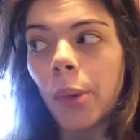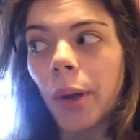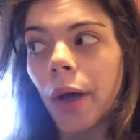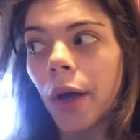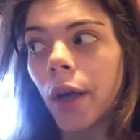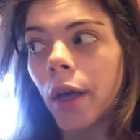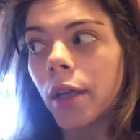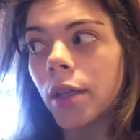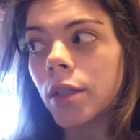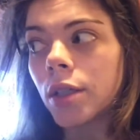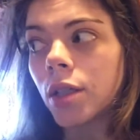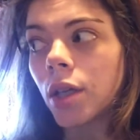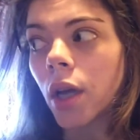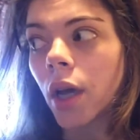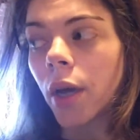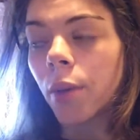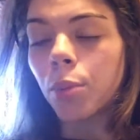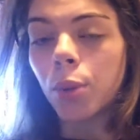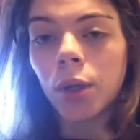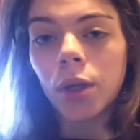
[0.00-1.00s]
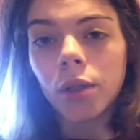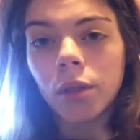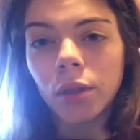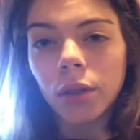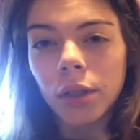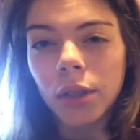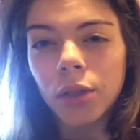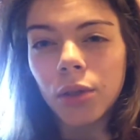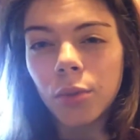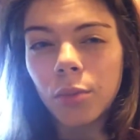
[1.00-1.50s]
but I put a
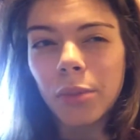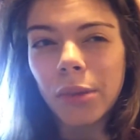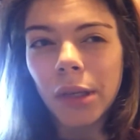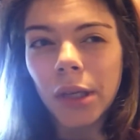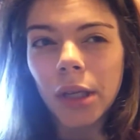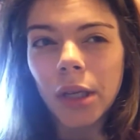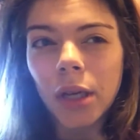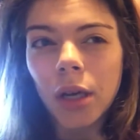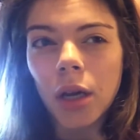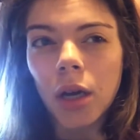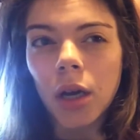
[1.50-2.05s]
little bit